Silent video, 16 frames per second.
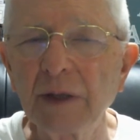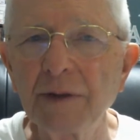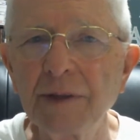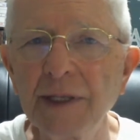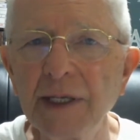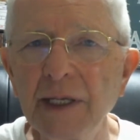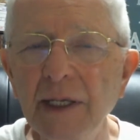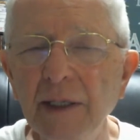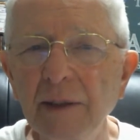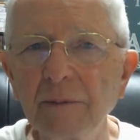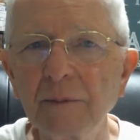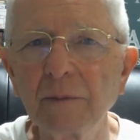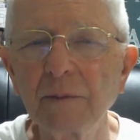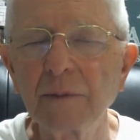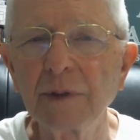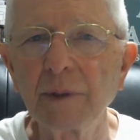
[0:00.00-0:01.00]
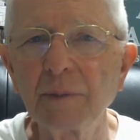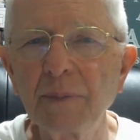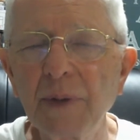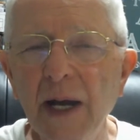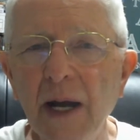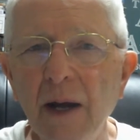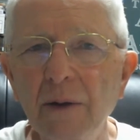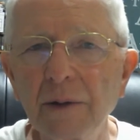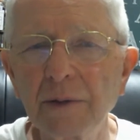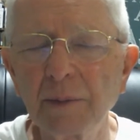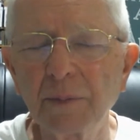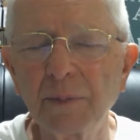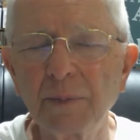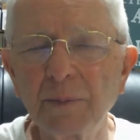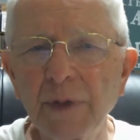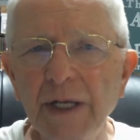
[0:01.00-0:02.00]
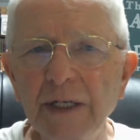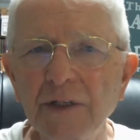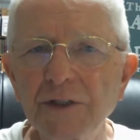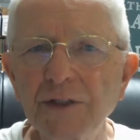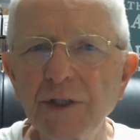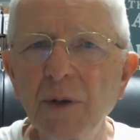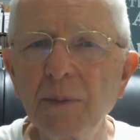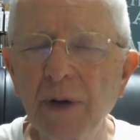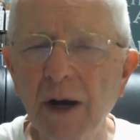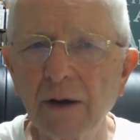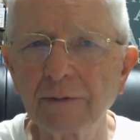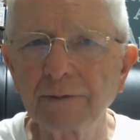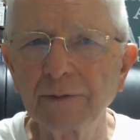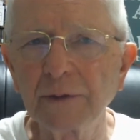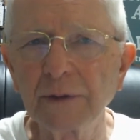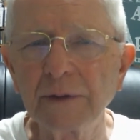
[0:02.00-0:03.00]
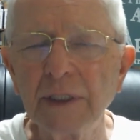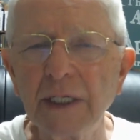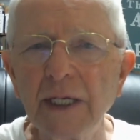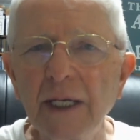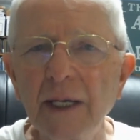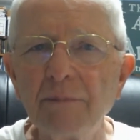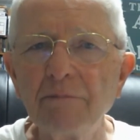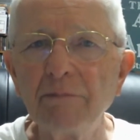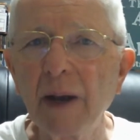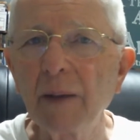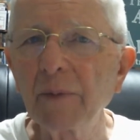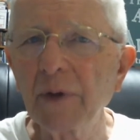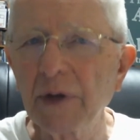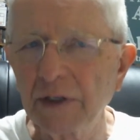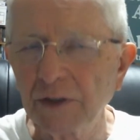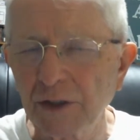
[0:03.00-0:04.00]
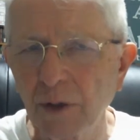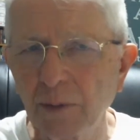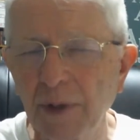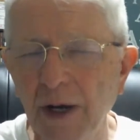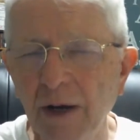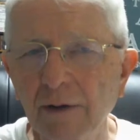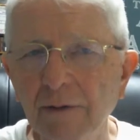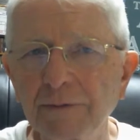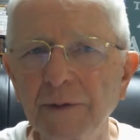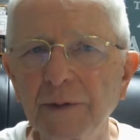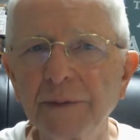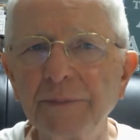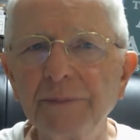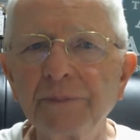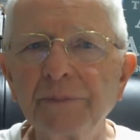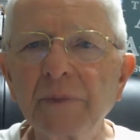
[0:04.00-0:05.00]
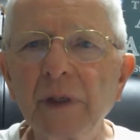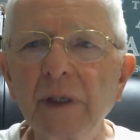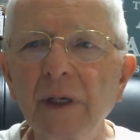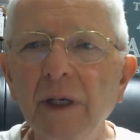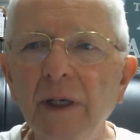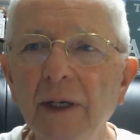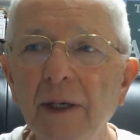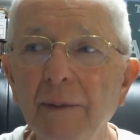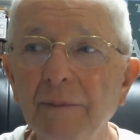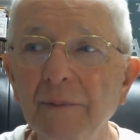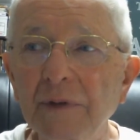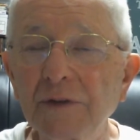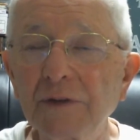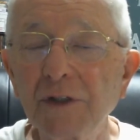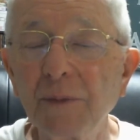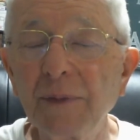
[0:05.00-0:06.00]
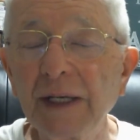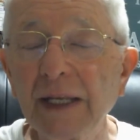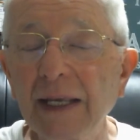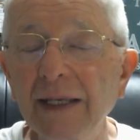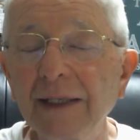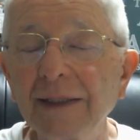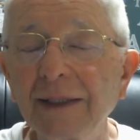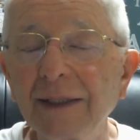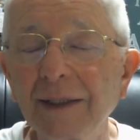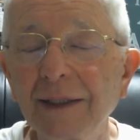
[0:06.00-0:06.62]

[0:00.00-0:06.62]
the brain is so powerful, memory is so powerful, so many